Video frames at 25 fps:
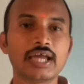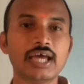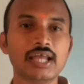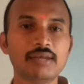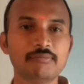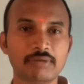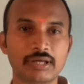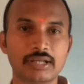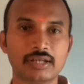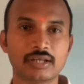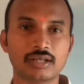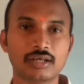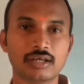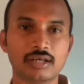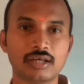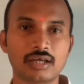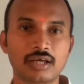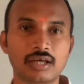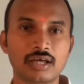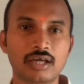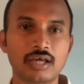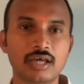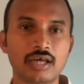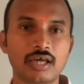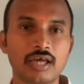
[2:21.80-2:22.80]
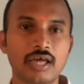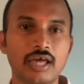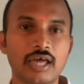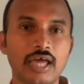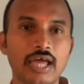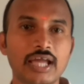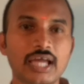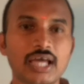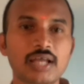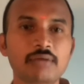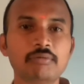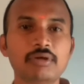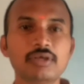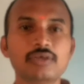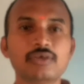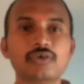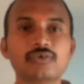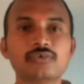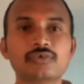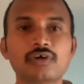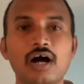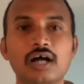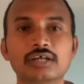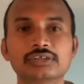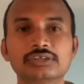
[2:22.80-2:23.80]
Engelmann. Engelmann
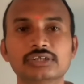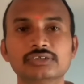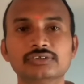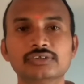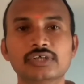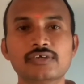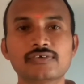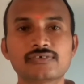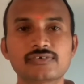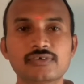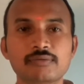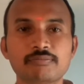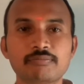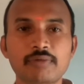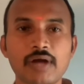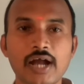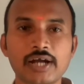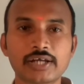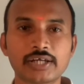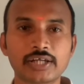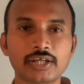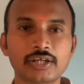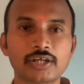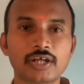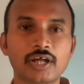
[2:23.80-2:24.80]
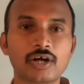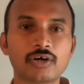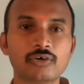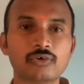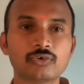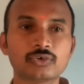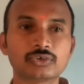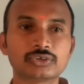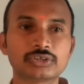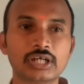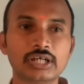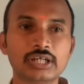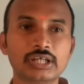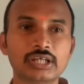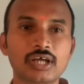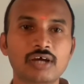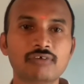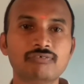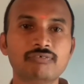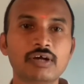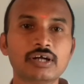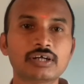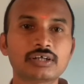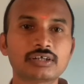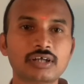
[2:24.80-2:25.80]
used oxygen-sensitive bacteria to study
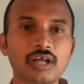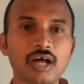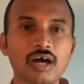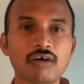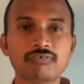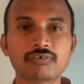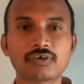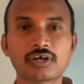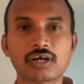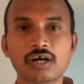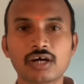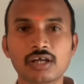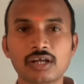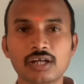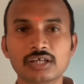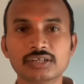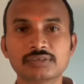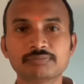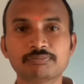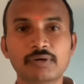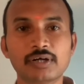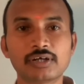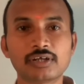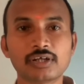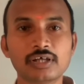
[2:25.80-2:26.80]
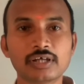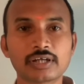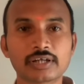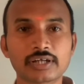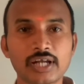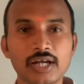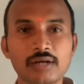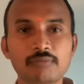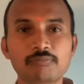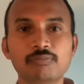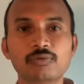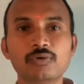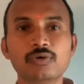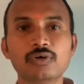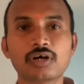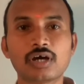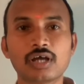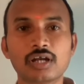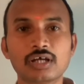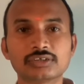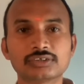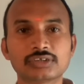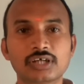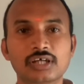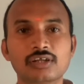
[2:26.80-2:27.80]
effect of colors, particularly red-blue
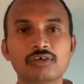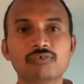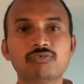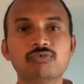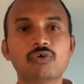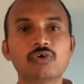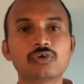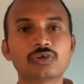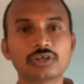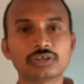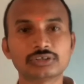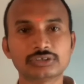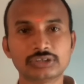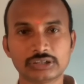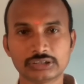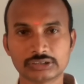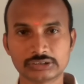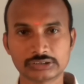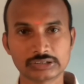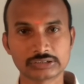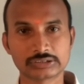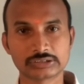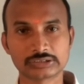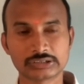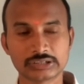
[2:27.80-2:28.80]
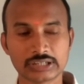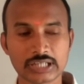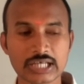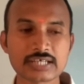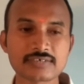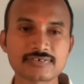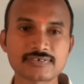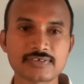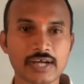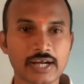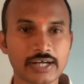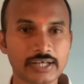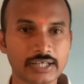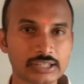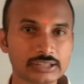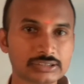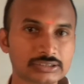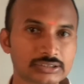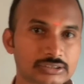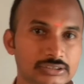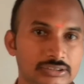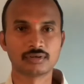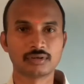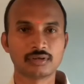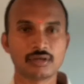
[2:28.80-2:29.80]
colors on the photosynthesis. Next
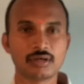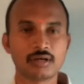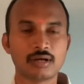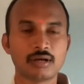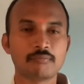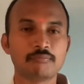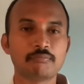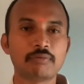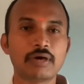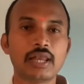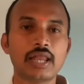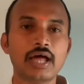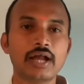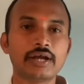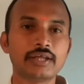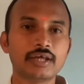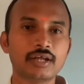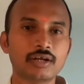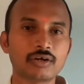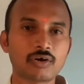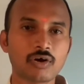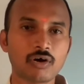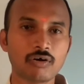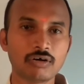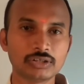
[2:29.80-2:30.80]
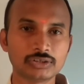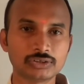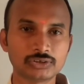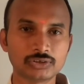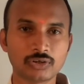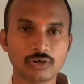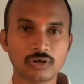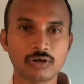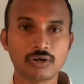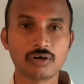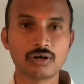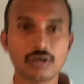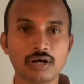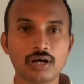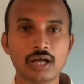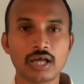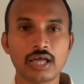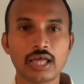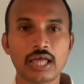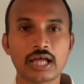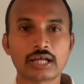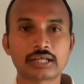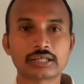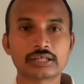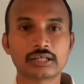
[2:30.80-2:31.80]
scientist, Pelletier and Coenshaw
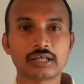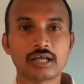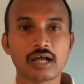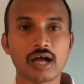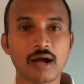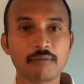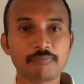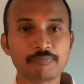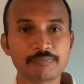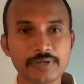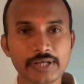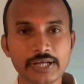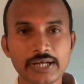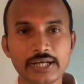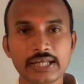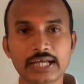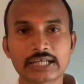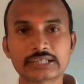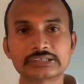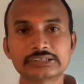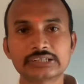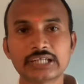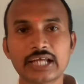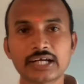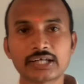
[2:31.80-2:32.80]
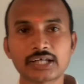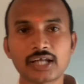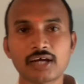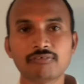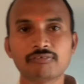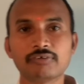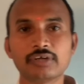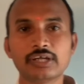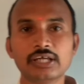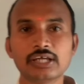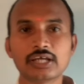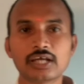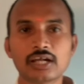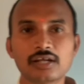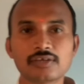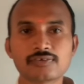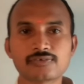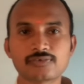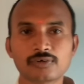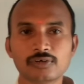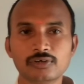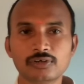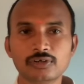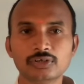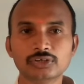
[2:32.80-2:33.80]
obtained extract of green color
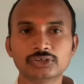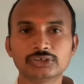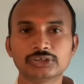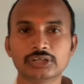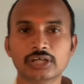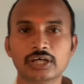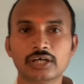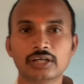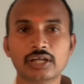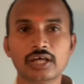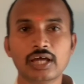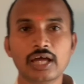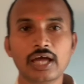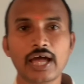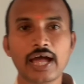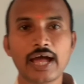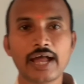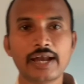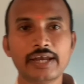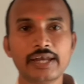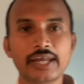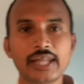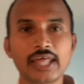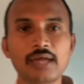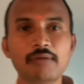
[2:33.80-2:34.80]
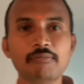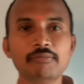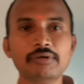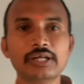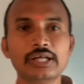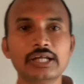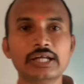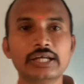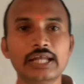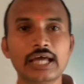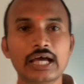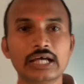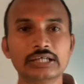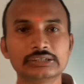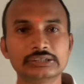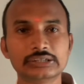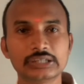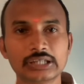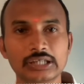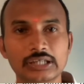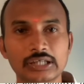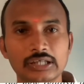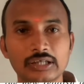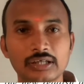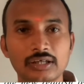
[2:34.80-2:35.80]
solution and named it as
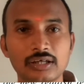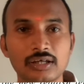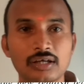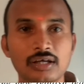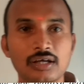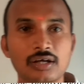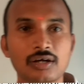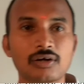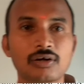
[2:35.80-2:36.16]
a